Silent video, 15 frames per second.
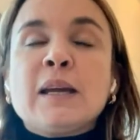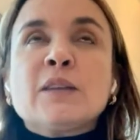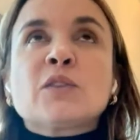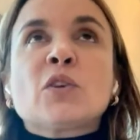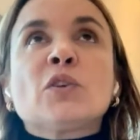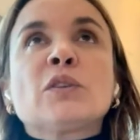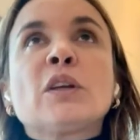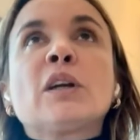
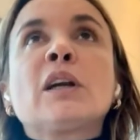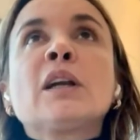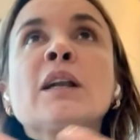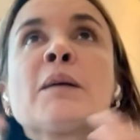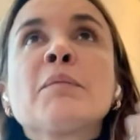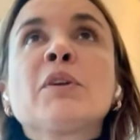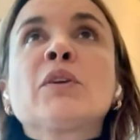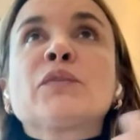So there are a
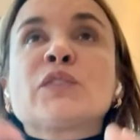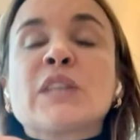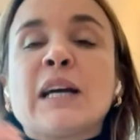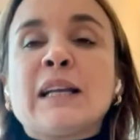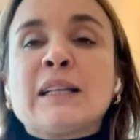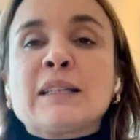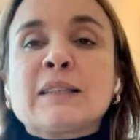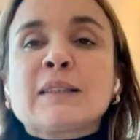number of
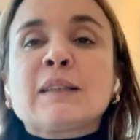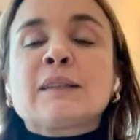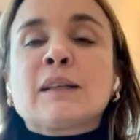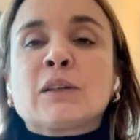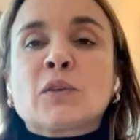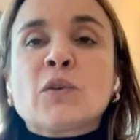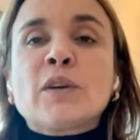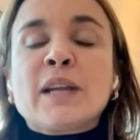challenges that
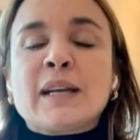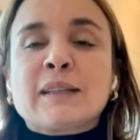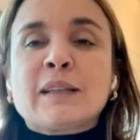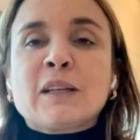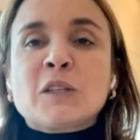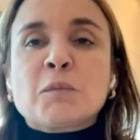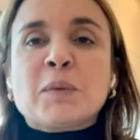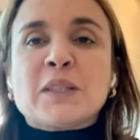are
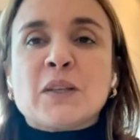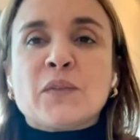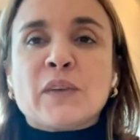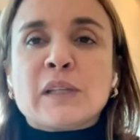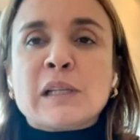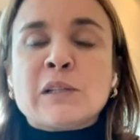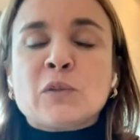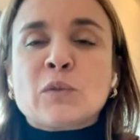connected
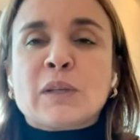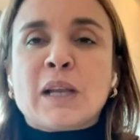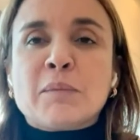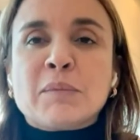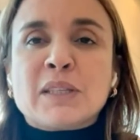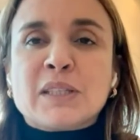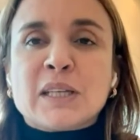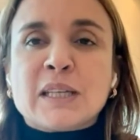specifically to
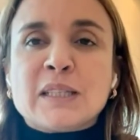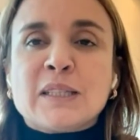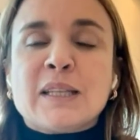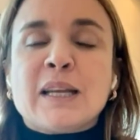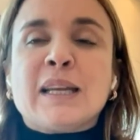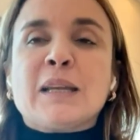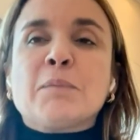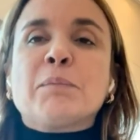climate change
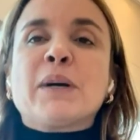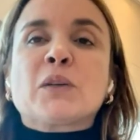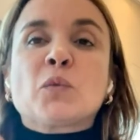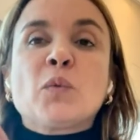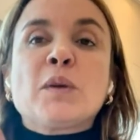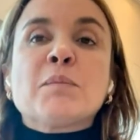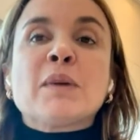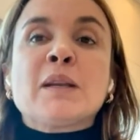that impact
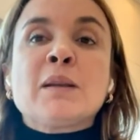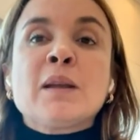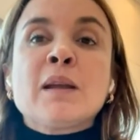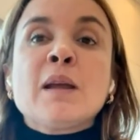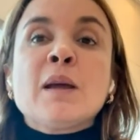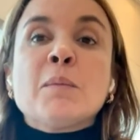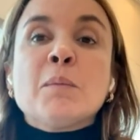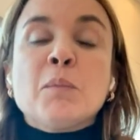women
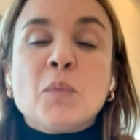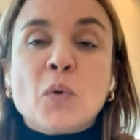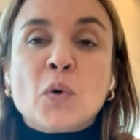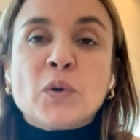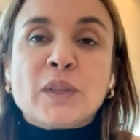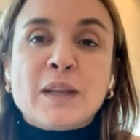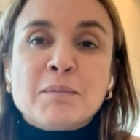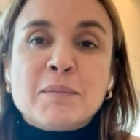
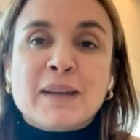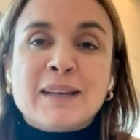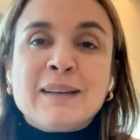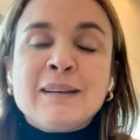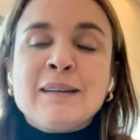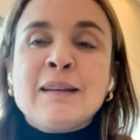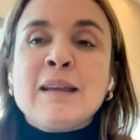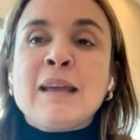more than
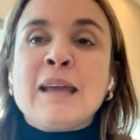men.